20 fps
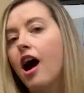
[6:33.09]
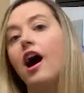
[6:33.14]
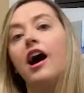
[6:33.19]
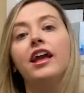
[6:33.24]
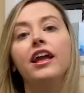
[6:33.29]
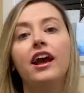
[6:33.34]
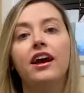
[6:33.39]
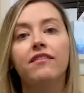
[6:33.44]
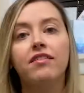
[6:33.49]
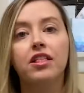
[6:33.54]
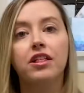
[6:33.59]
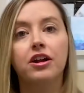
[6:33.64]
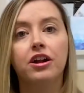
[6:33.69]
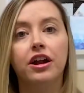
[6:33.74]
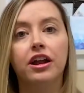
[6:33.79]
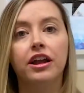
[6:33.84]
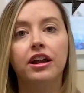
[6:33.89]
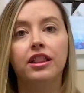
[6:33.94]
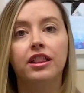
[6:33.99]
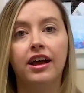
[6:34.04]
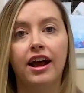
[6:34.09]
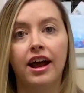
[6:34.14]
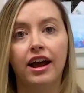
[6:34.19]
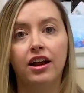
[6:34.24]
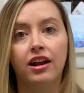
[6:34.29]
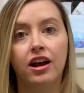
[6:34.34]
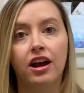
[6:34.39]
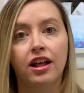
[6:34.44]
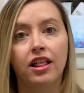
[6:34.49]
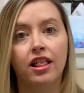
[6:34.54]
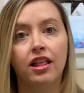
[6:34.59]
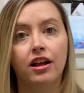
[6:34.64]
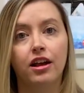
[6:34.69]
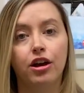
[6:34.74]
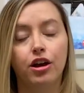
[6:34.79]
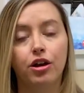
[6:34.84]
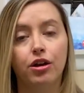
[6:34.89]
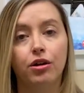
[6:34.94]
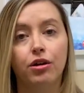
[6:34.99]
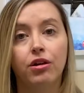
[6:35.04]
I have certain diagnostic
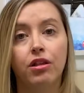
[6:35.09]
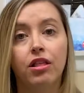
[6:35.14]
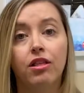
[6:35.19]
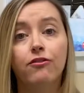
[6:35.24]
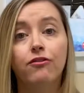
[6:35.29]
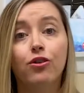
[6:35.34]
codes